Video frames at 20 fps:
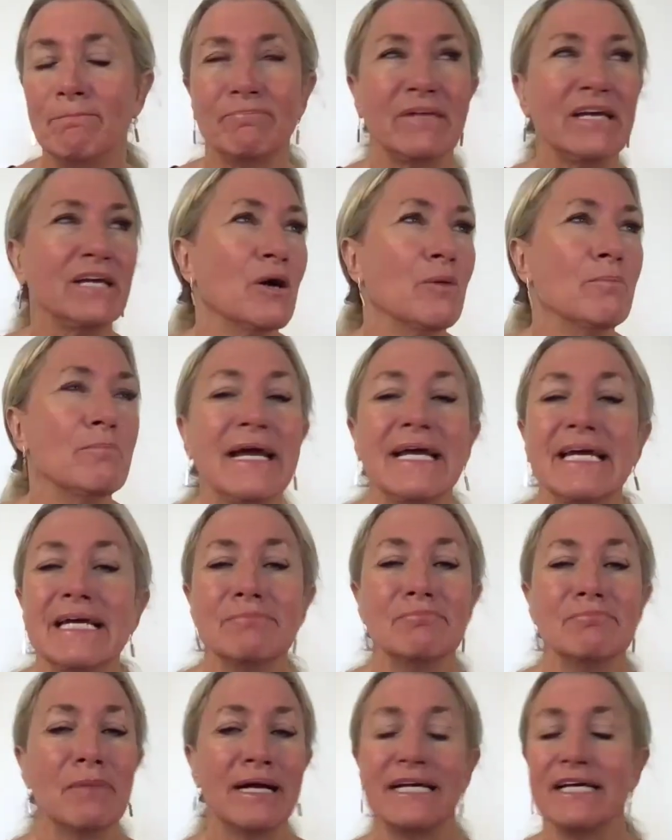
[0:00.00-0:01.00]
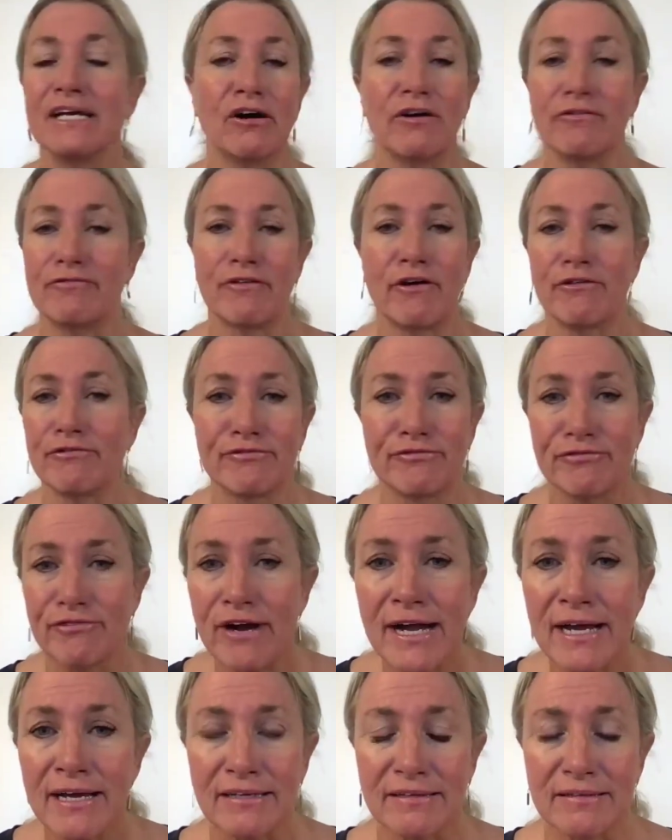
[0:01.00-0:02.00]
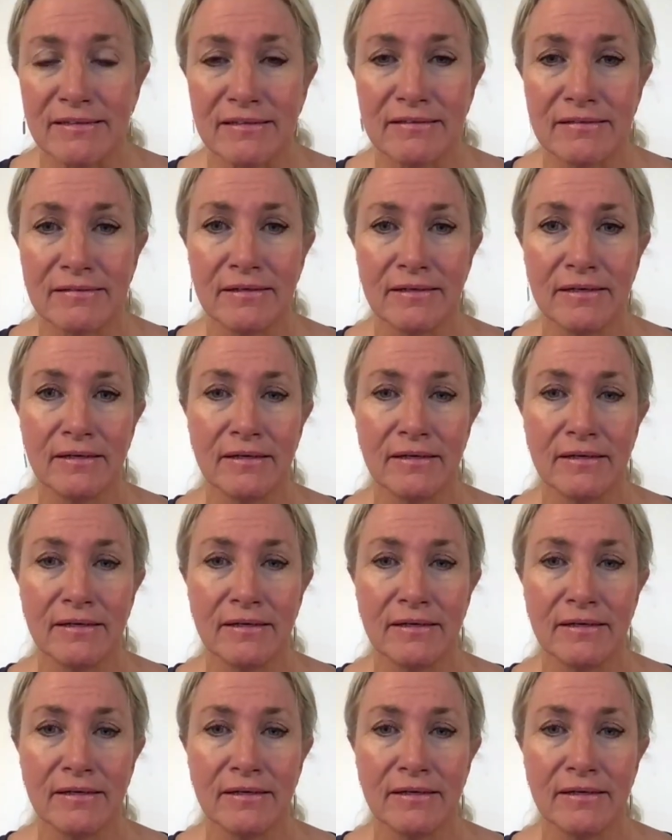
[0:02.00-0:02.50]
making money off our friends?